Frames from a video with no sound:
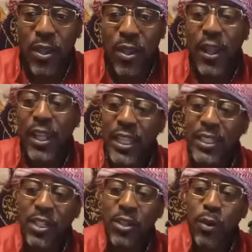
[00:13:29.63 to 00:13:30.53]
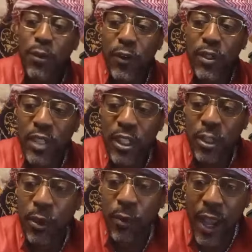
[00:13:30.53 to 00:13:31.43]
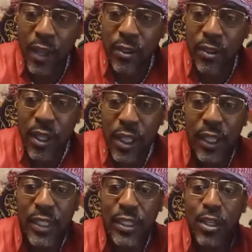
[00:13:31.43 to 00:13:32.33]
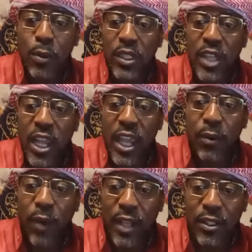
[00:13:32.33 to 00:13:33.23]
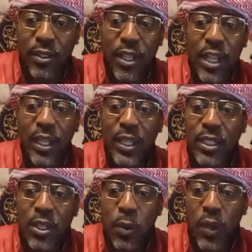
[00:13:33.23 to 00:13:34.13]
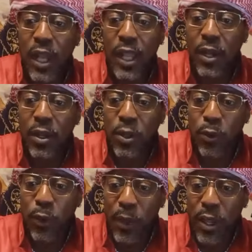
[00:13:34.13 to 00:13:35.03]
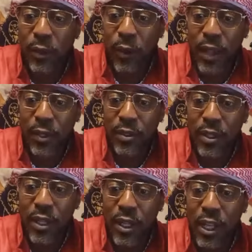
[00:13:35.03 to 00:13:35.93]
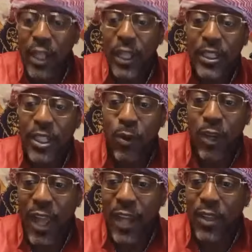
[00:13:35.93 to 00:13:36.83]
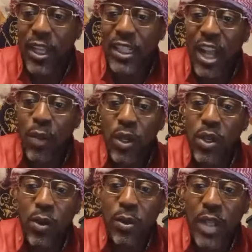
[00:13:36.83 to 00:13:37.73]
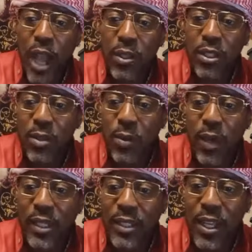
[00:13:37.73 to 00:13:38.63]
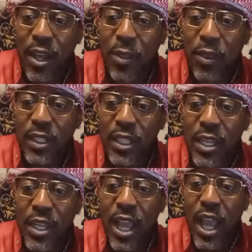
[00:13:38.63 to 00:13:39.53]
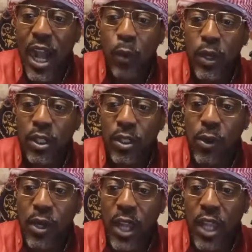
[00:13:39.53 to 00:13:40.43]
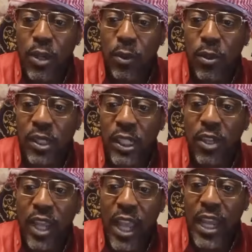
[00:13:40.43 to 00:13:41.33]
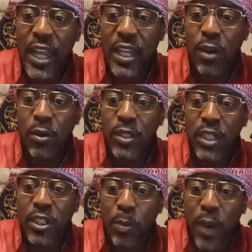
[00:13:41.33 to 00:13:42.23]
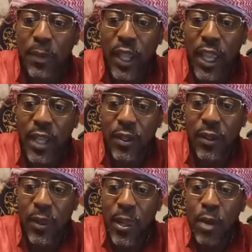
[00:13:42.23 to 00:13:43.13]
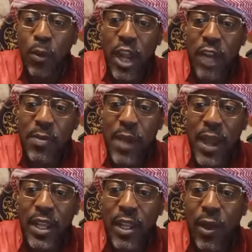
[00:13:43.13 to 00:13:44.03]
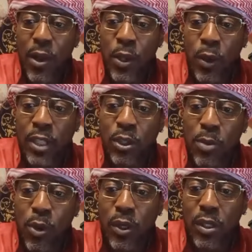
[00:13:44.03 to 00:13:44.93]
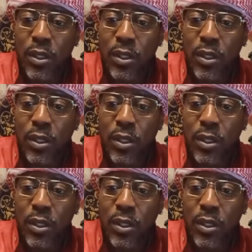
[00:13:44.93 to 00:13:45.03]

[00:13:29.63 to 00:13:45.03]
Let's deal with first century writers. Let's deal with J.A. Rogers. Let's deal with a lot of the European writers. Let's deal with a lot of things that we do on scholarship when I say nothing is hidden, how we destroyed that Eurocentric and that Negrocentric propaganda. When everybody in law know that you Moors.